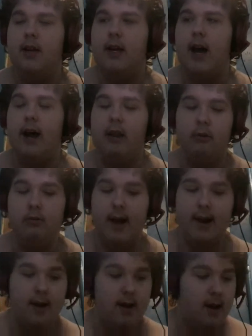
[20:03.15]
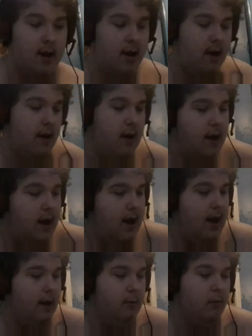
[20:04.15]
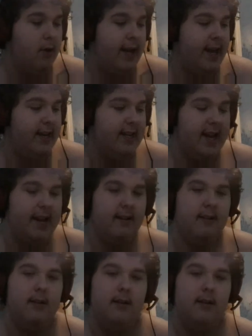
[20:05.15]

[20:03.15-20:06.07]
Kylo Ren and what he did.